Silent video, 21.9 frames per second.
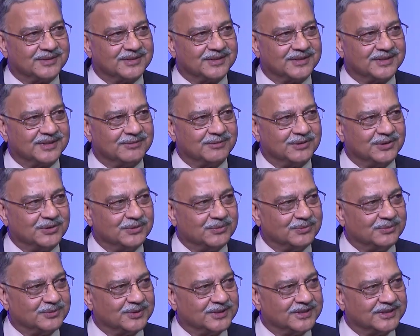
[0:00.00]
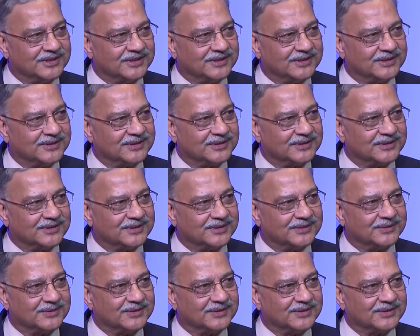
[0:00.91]
given you
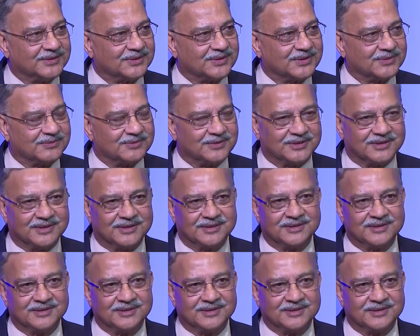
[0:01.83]
a sort of